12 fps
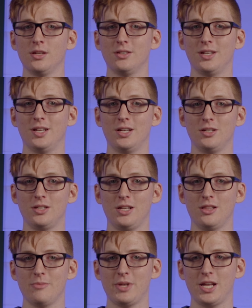and
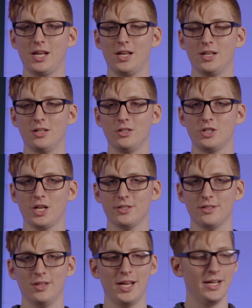eliminate and adjust
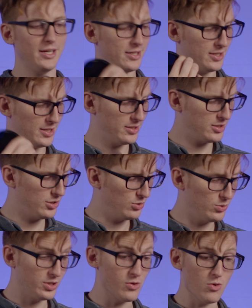the light
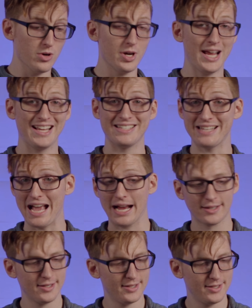to your
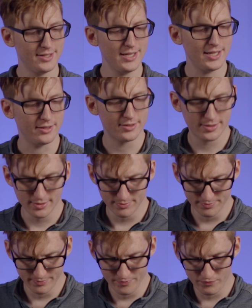exact needs.
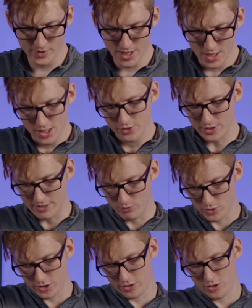So I have
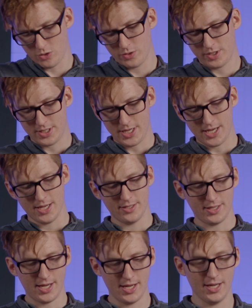one of those
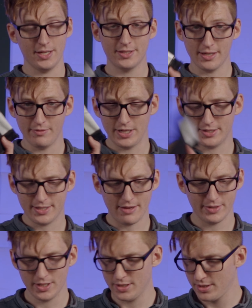as a
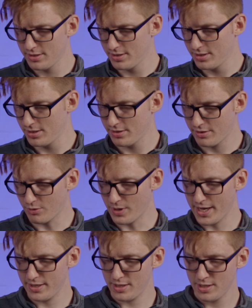77
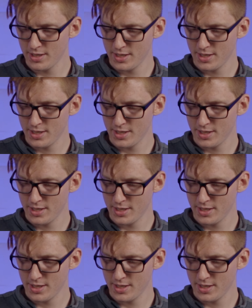thread,